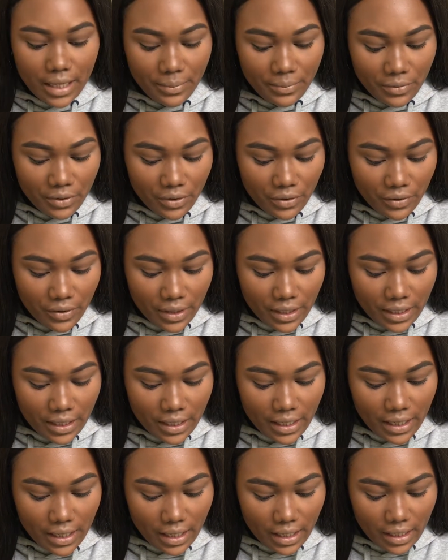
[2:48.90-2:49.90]
I'm
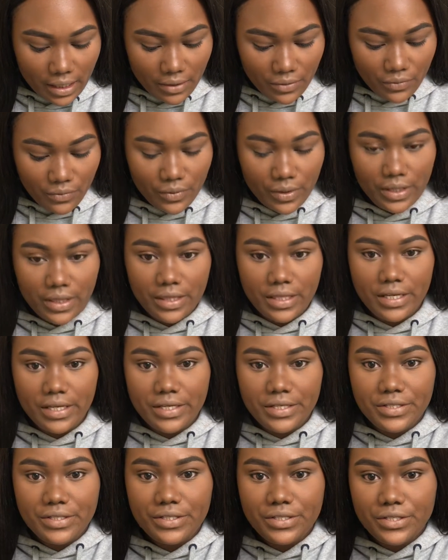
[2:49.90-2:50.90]
going in
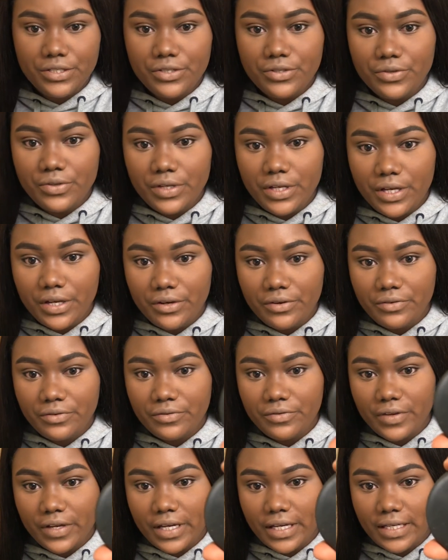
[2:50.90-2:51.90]
with the Studio
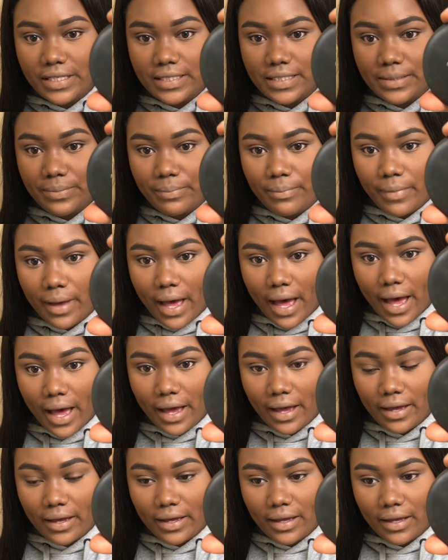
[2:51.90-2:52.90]
Fix
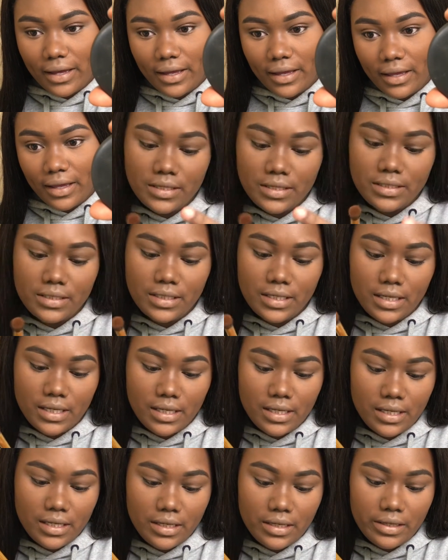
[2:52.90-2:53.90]
MAC. This
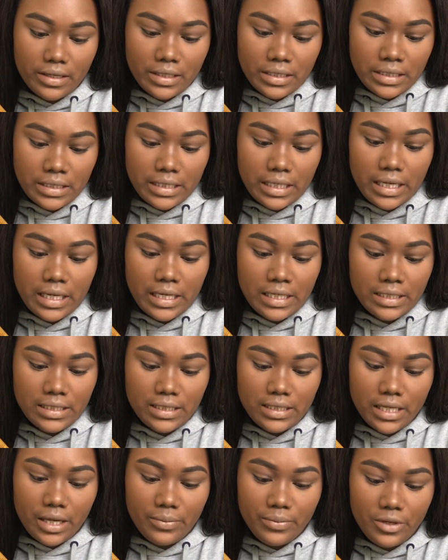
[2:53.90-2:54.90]
is
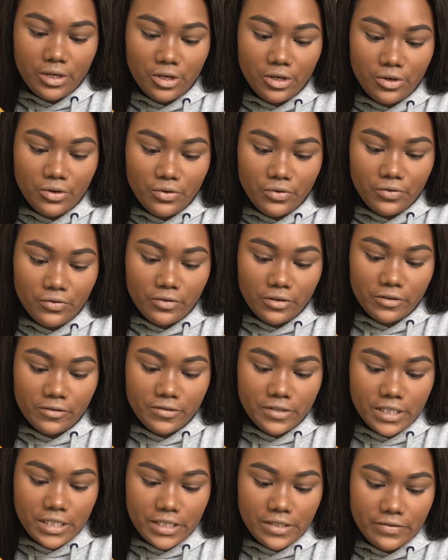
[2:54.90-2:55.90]
N W
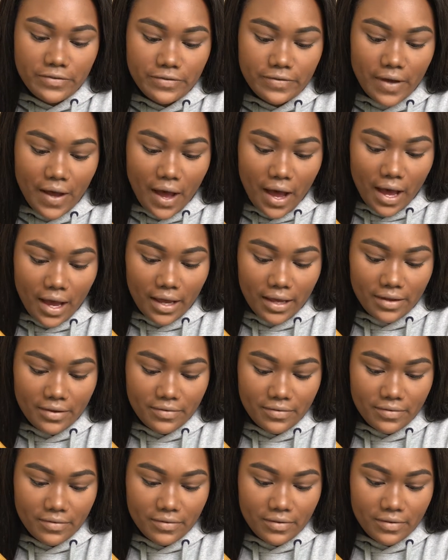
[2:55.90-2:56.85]
fifty-five.